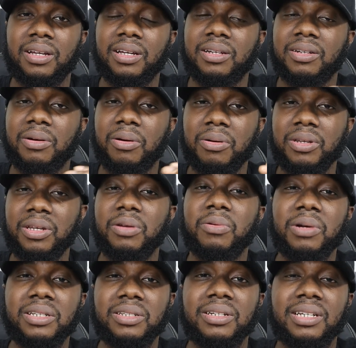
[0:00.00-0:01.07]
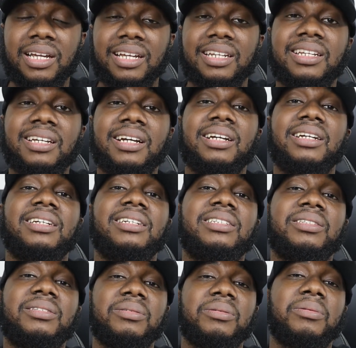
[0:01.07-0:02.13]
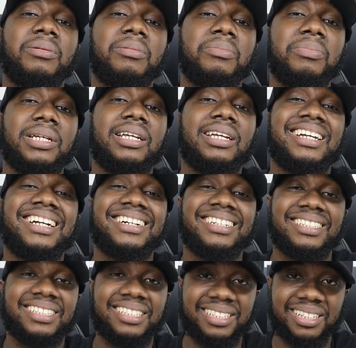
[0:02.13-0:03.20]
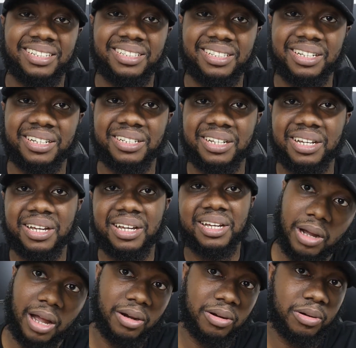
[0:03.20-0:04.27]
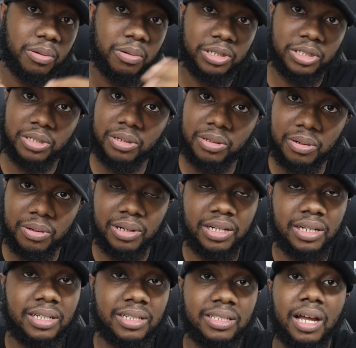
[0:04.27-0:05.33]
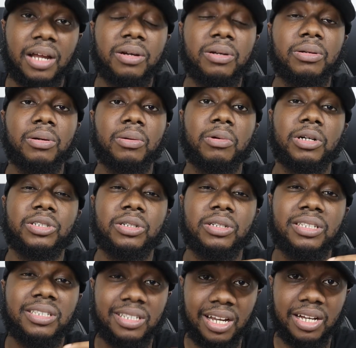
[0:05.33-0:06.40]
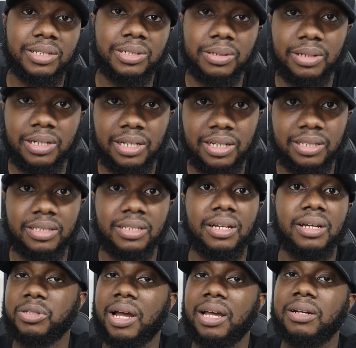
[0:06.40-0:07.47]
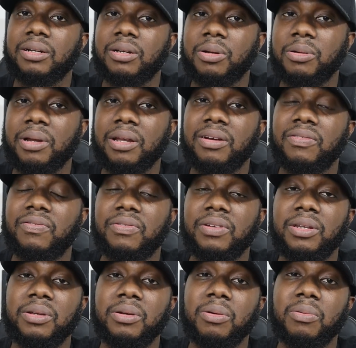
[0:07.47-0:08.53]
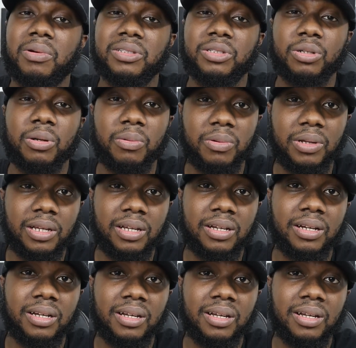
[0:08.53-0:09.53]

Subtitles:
And the only way to get there is to being consistent. I don't know what your goal is. I don't know what your schedule is. Try to create a video once a week.